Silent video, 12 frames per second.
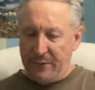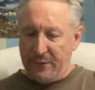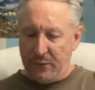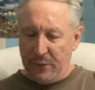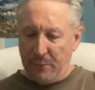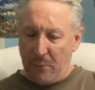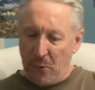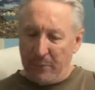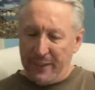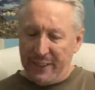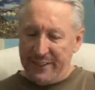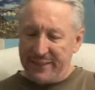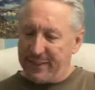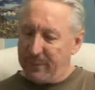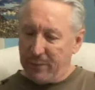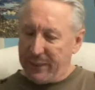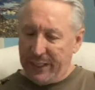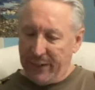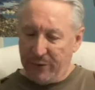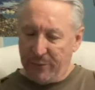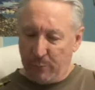For a moment, he simply held a